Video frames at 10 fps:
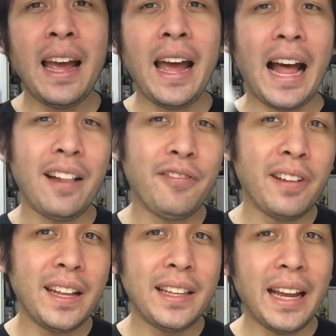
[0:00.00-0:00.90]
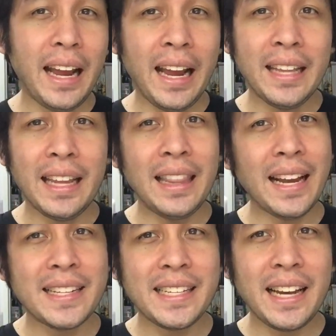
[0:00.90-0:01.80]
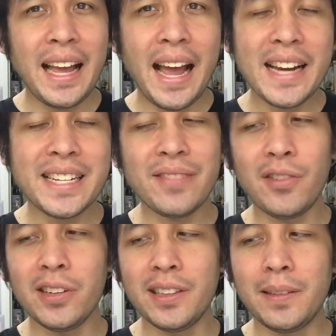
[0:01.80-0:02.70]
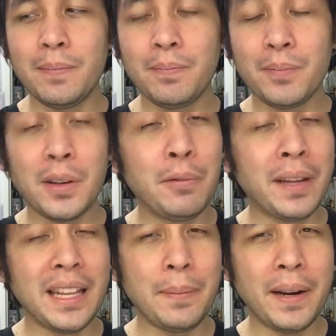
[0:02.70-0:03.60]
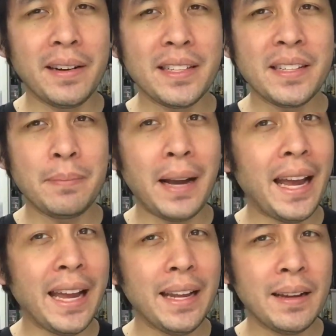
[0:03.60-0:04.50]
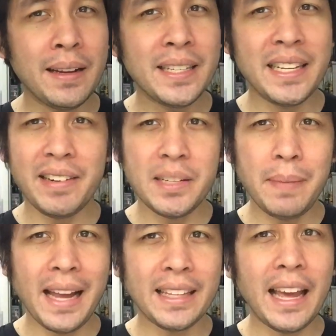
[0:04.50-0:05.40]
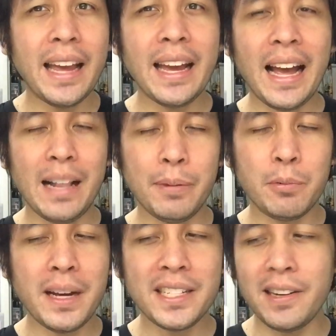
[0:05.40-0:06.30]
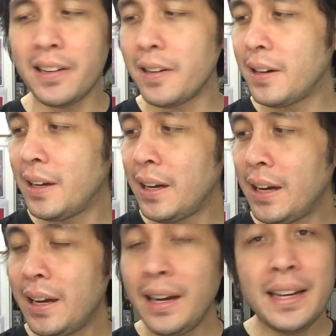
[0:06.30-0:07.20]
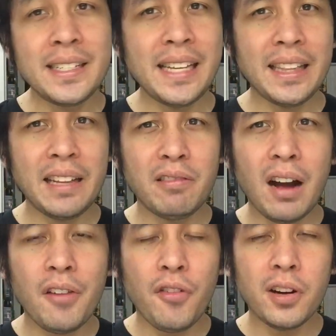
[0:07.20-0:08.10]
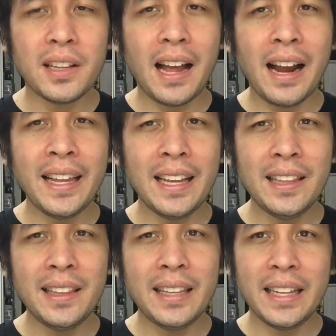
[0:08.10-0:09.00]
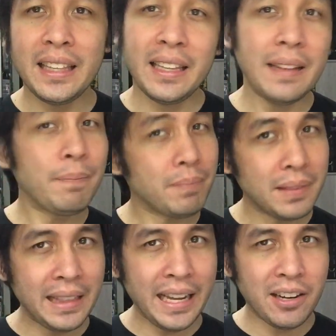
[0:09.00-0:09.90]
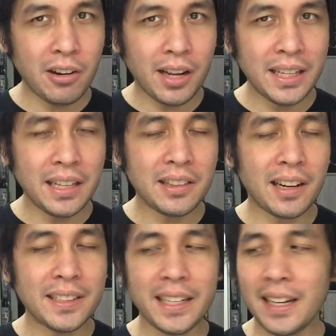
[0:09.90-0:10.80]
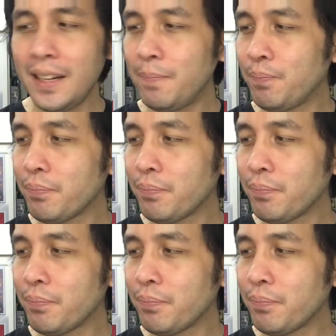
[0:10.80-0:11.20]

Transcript: Alfred and Alexia Ashford, with an appearance by series bad guy Albert Wesker. Set in Rockfort Island, then later on in Antarctica.